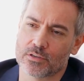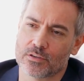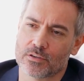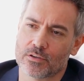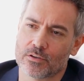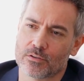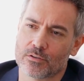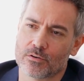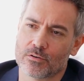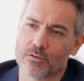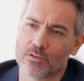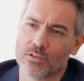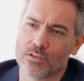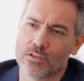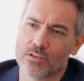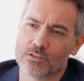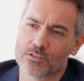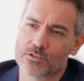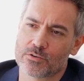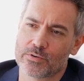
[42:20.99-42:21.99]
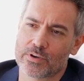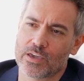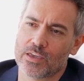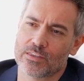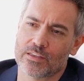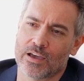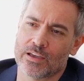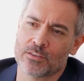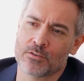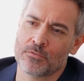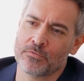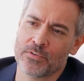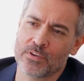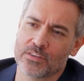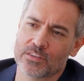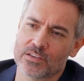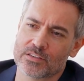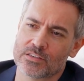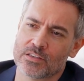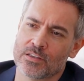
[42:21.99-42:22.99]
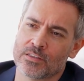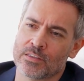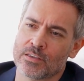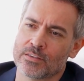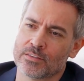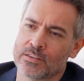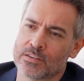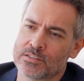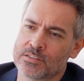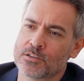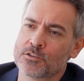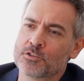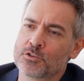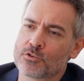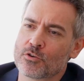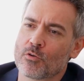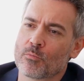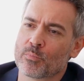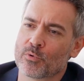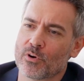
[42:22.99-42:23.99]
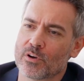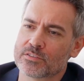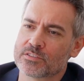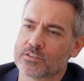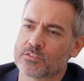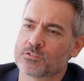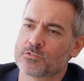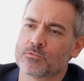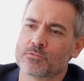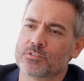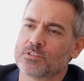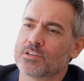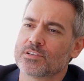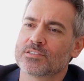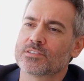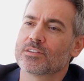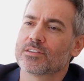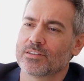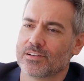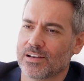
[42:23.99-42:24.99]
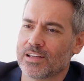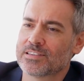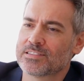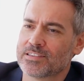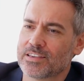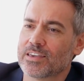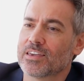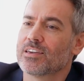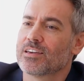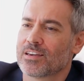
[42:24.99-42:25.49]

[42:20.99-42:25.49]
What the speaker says: You know, so again, I don't think the surgical process to just, let's say,